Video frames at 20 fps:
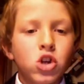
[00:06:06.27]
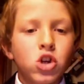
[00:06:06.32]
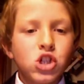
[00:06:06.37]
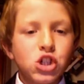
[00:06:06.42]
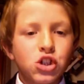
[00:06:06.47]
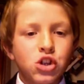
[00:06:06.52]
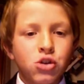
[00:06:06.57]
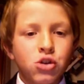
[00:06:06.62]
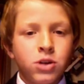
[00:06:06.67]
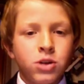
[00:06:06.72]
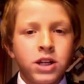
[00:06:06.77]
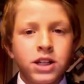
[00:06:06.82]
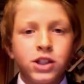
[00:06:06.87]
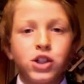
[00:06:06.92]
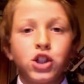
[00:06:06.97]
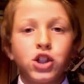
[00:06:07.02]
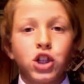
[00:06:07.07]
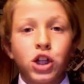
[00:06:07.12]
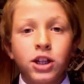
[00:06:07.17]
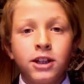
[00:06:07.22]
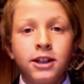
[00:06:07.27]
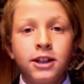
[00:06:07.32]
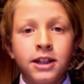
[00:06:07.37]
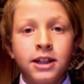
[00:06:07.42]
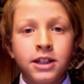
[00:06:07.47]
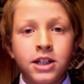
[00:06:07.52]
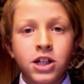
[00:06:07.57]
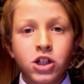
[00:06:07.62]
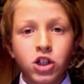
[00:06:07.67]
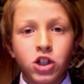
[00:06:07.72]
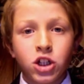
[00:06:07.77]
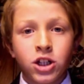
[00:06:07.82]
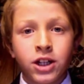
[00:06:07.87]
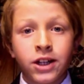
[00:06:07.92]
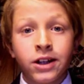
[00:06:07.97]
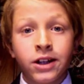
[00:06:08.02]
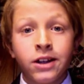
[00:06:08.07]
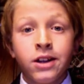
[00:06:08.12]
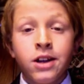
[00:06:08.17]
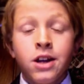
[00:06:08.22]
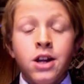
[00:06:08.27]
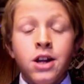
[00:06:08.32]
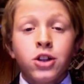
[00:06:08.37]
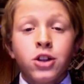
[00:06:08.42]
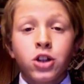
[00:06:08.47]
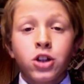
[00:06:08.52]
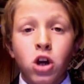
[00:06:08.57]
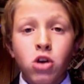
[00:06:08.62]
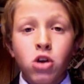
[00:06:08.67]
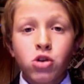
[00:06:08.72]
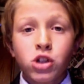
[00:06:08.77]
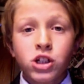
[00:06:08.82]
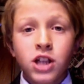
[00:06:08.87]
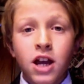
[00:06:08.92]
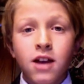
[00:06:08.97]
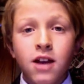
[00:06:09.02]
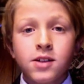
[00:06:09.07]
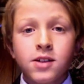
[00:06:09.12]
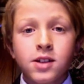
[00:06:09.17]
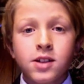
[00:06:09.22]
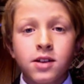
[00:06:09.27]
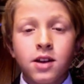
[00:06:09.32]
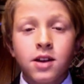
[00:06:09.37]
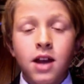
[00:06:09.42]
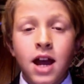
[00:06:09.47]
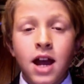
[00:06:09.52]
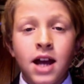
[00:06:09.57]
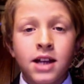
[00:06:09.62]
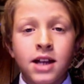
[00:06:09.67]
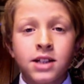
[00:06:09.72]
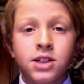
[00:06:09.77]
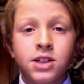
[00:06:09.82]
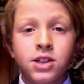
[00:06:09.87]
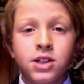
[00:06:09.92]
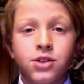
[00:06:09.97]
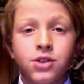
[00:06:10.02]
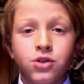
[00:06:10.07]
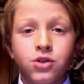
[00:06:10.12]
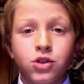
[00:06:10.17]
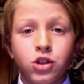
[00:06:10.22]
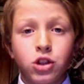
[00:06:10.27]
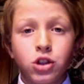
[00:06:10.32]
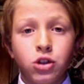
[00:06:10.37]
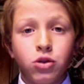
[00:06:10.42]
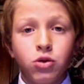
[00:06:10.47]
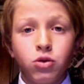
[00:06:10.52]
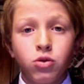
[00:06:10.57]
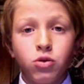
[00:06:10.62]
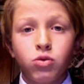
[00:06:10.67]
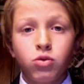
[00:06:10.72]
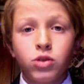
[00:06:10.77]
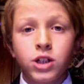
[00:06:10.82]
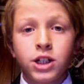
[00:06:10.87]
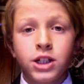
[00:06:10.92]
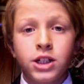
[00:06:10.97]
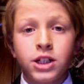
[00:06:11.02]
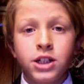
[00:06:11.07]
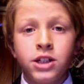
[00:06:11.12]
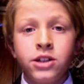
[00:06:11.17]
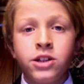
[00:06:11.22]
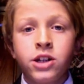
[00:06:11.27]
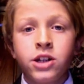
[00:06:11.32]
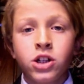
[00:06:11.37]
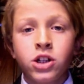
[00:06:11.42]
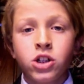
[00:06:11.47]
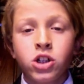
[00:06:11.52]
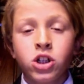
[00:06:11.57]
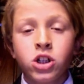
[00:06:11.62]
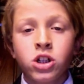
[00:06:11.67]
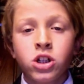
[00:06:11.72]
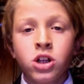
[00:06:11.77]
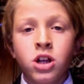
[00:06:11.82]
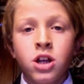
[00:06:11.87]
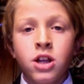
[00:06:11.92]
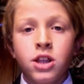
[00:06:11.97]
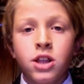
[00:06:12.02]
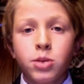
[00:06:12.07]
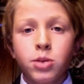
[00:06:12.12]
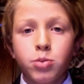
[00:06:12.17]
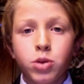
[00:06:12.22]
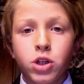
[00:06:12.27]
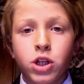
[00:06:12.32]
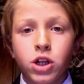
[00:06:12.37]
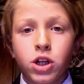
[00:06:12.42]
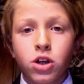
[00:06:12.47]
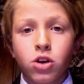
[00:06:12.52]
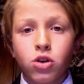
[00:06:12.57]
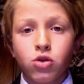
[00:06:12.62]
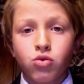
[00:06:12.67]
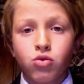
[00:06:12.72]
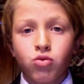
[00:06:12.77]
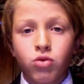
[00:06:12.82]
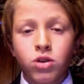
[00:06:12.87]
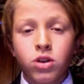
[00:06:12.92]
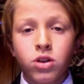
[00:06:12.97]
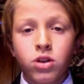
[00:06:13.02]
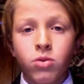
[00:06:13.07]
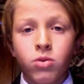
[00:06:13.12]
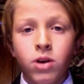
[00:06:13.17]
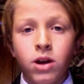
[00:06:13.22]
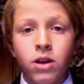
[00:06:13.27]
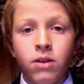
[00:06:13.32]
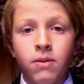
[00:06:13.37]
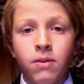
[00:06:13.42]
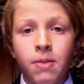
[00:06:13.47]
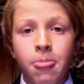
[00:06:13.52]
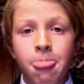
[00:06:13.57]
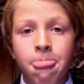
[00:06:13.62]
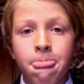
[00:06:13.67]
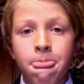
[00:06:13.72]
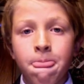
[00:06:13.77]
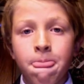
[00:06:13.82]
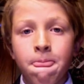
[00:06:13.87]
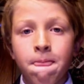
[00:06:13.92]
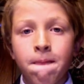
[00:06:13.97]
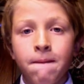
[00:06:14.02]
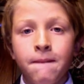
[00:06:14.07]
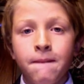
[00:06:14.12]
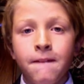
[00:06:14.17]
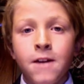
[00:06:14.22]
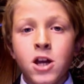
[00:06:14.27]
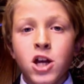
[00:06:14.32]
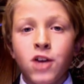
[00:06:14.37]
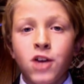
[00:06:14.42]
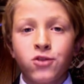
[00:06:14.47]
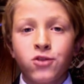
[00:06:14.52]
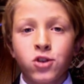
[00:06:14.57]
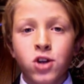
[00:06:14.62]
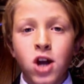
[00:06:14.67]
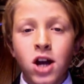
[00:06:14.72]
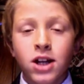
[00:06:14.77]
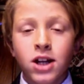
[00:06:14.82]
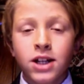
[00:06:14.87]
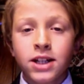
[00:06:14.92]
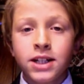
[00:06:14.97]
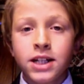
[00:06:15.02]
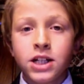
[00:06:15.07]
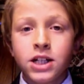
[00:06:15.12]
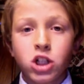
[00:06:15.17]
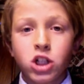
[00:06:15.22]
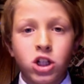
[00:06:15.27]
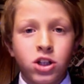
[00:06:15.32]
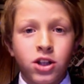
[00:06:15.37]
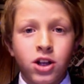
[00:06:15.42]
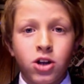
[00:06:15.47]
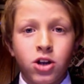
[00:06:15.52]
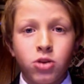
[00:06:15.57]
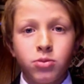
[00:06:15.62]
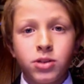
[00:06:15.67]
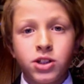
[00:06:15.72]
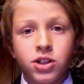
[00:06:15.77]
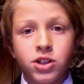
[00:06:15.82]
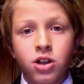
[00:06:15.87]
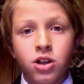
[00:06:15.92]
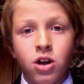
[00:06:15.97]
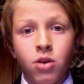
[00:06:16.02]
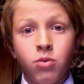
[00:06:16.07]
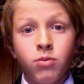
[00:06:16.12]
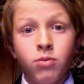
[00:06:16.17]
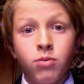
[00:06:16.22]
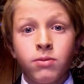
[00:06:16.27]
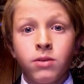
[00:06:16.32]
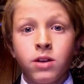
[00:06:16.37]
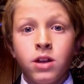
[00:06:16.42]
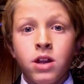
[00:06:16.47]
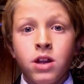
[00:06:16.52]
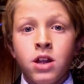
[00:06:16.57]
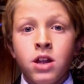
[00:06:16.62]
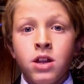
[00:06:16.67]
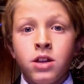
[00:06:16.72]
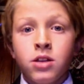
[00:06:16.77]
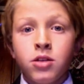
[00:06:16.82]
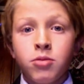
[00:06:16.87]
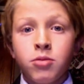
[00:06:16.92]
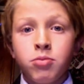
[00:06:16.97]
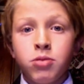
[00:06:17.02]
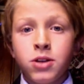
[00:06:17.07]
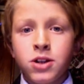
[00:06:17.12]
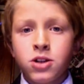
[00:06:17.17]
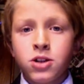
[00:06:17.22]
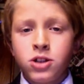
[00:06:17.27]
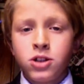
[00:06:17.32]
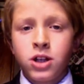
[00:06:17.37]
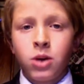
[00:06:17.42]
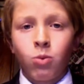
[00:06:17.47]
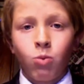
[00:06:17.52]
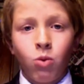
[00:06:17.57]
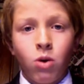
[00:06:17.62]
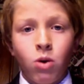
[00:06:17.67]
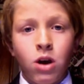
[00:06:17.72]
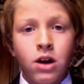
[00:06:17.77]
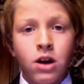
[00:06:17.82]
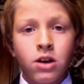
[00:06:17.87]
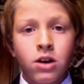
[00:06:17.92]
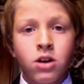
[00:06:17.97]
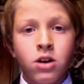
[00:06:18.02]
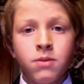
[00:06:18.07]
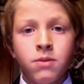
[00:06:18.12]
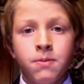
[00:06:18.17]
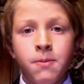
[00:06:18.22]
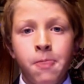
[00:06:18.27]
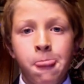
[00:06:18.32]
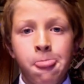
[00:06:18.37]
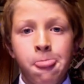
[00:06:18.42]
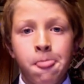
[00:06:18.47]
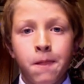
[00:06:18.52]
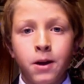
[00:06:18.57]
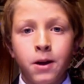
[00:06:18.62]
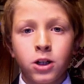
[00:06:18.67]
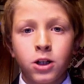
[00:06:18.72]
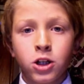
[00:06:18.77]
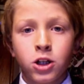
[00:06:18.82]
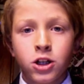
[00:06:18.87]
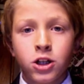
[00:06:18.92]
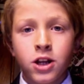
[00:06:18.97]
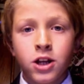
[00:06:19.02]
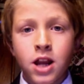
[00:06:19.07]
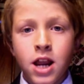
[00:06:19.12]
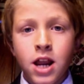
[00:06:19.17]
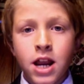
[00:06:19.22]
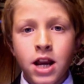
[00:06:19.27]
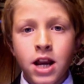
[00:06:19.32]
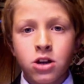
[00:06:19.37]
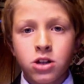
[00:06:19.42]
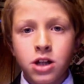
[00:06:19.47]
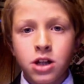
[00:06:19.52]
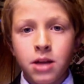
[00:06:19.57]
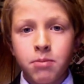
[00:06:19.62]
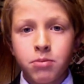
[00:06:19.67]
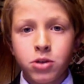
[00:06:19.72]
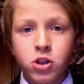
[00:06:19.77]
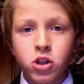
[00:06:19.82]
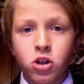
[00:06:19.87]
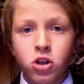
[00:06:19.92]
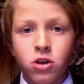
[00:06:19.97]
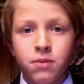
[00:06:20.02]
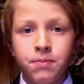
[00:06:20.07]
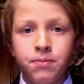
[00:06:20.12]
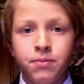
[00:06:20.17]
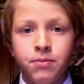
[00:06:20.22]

also needs good conditioning. The coaches has to condition the players really well. If they're not conditioned, they'll be slow. The players need water, good air temperature,